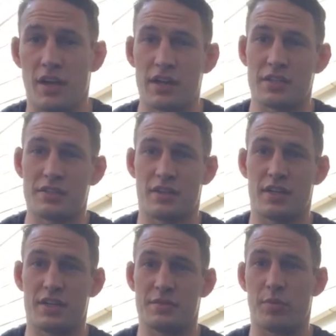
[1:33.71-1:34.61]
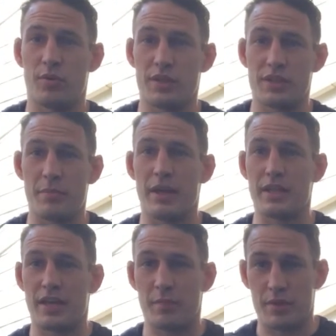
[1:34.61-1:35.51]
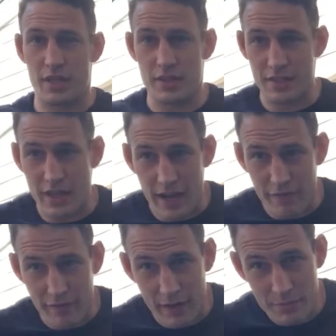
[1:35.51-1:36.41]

The Agni, Sara is pulling the belly up and in the diaphragm,